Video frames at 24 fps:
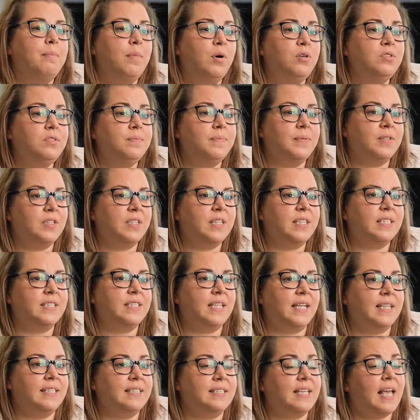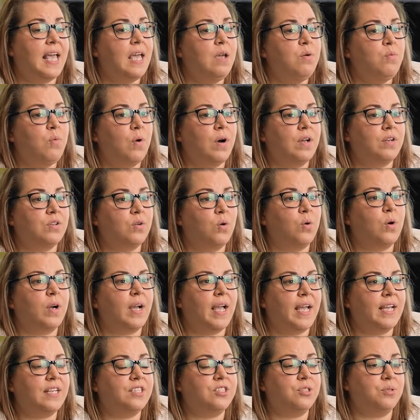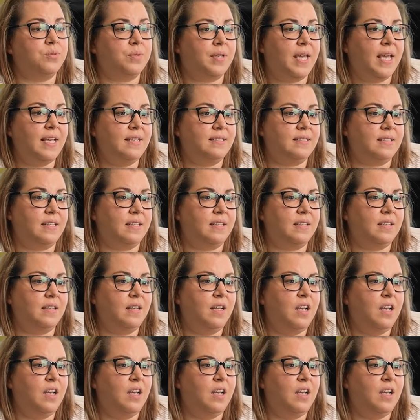Most milk contains A1 or A2 casein.